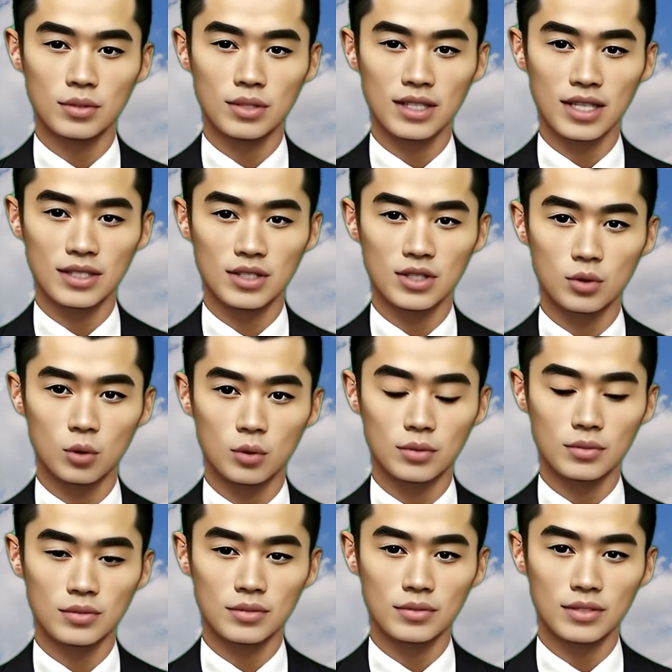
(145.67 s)
These
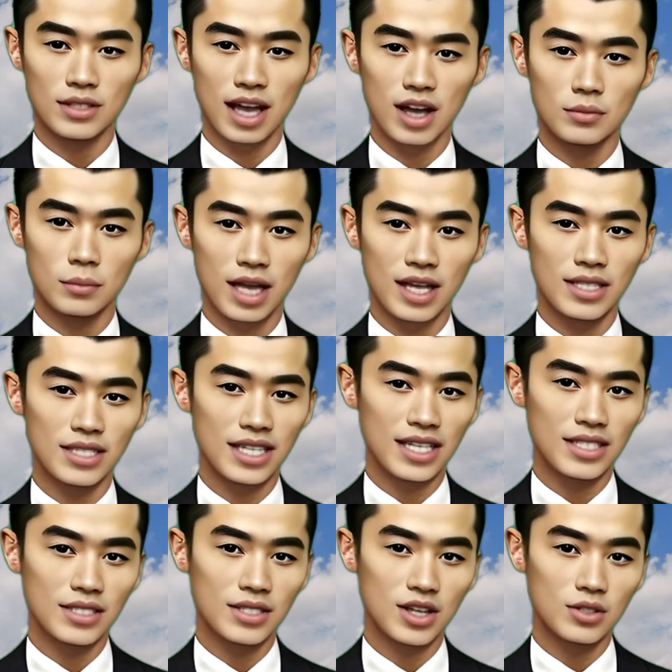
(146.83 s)
tools have made it
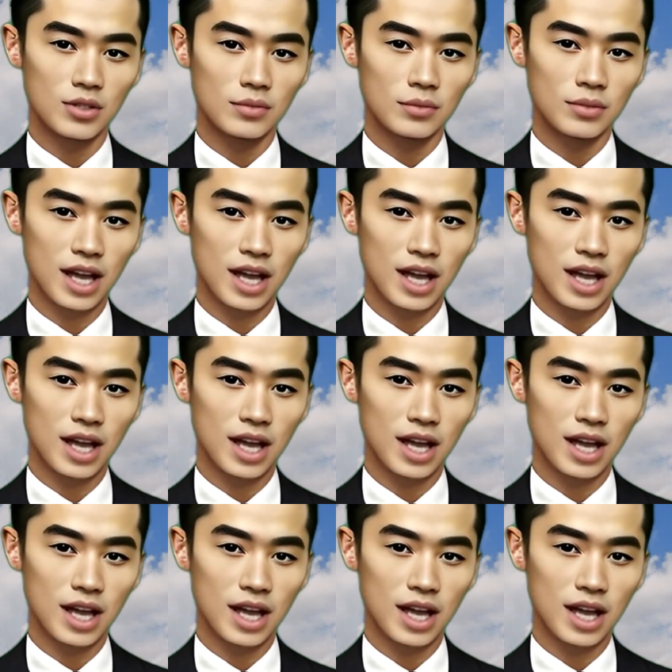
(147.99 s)
easier